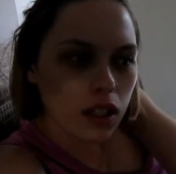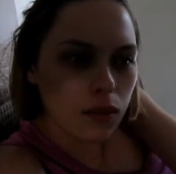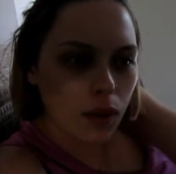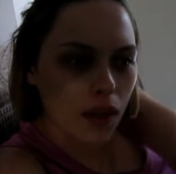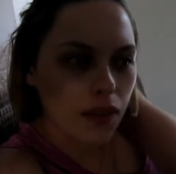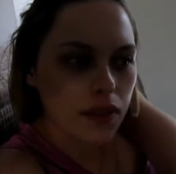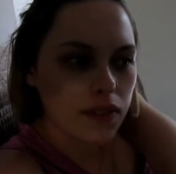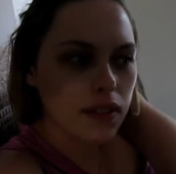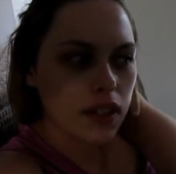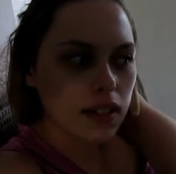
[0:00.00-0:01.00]
rather than
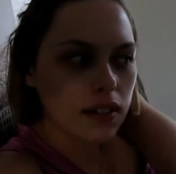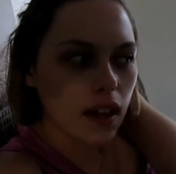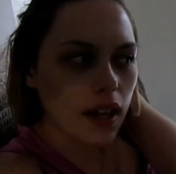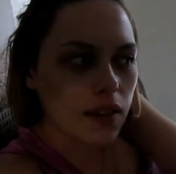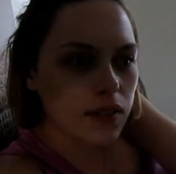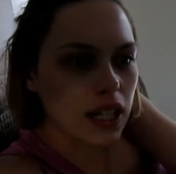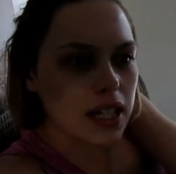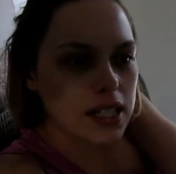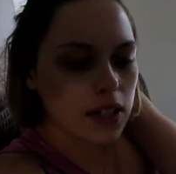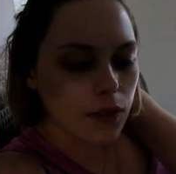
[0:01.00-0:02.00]
sitting down having an
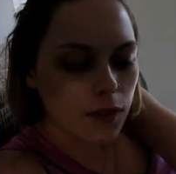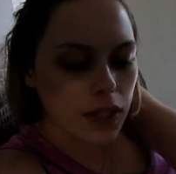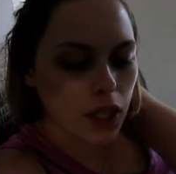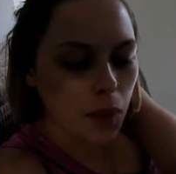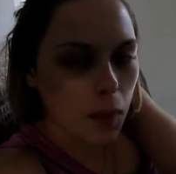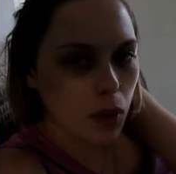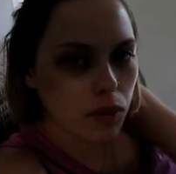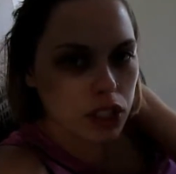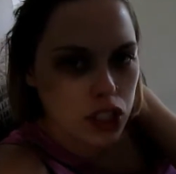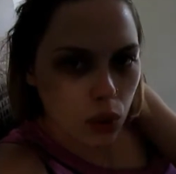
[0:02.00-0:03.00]
idea for a video where I'm not
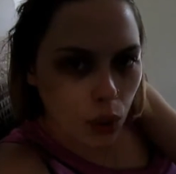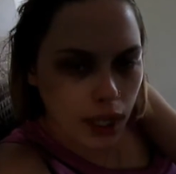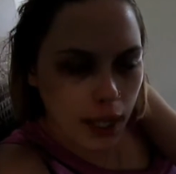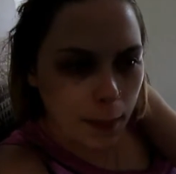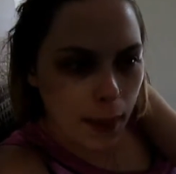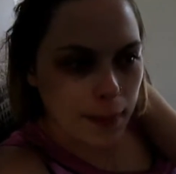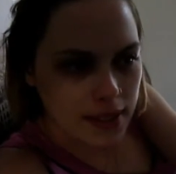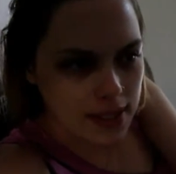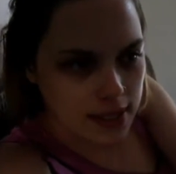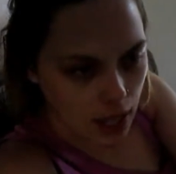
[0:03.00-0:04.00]
really talking about
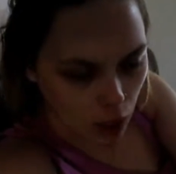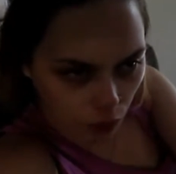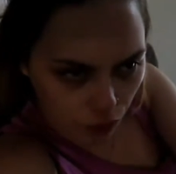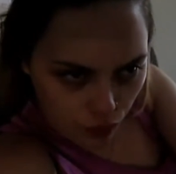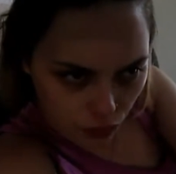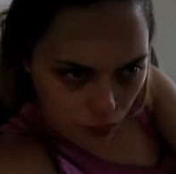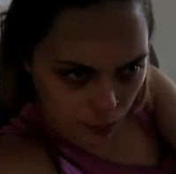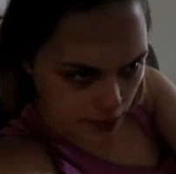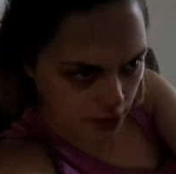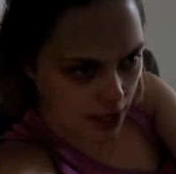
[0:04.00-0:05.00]
myself
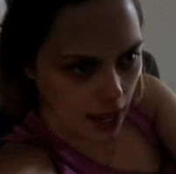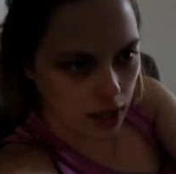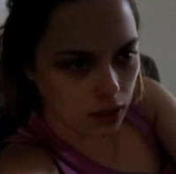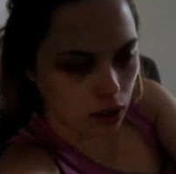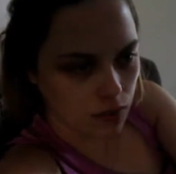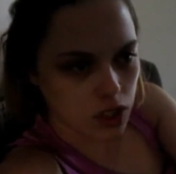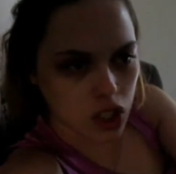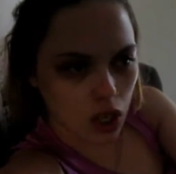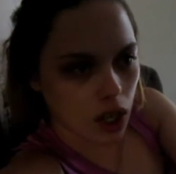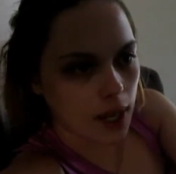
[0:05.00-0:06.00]
per se a lot of the
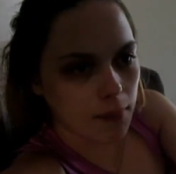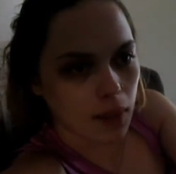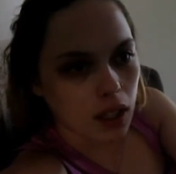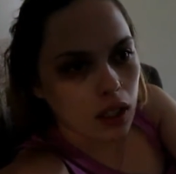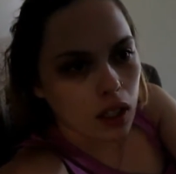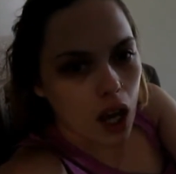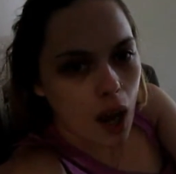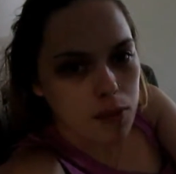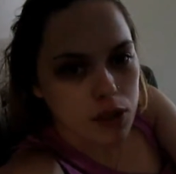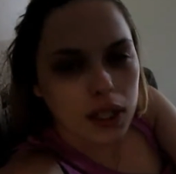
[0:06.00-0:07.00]
time,
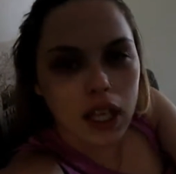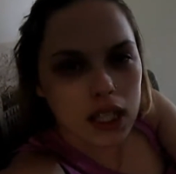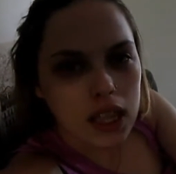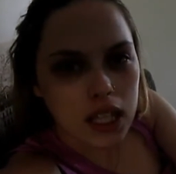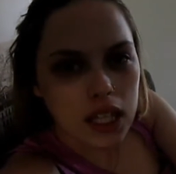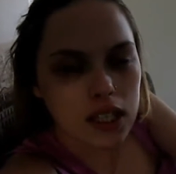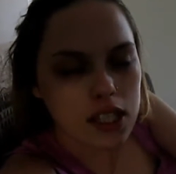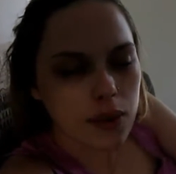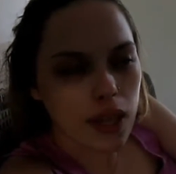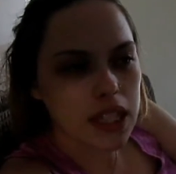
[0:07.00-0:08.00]
I'm doing other things.
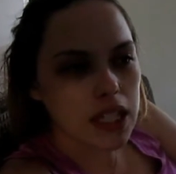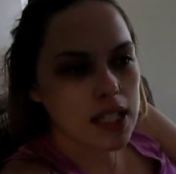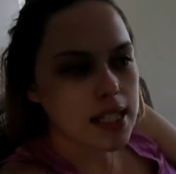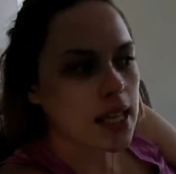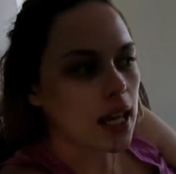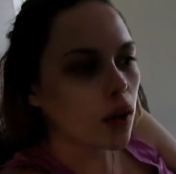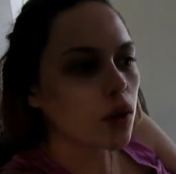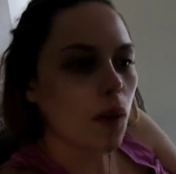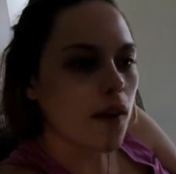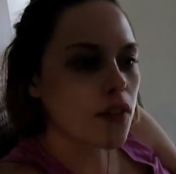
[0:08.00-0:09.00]
So I think it's a
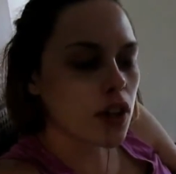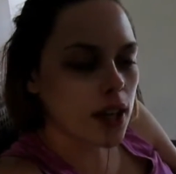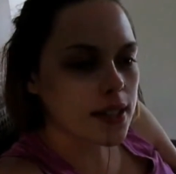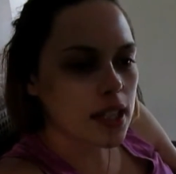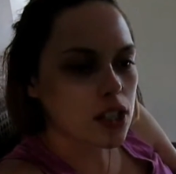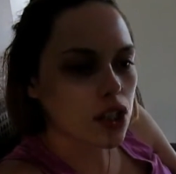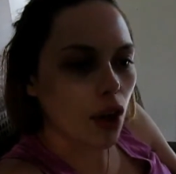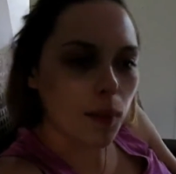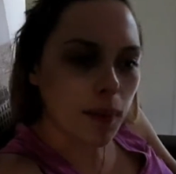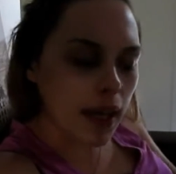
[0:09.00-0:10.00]
good way for you guys to get to
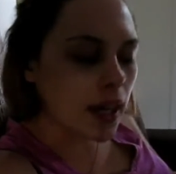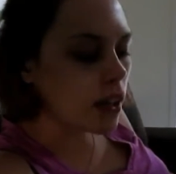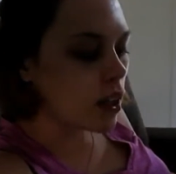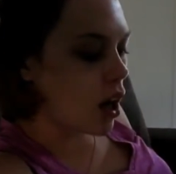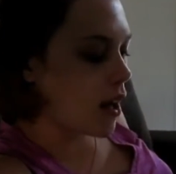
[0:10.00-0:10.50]
know me and,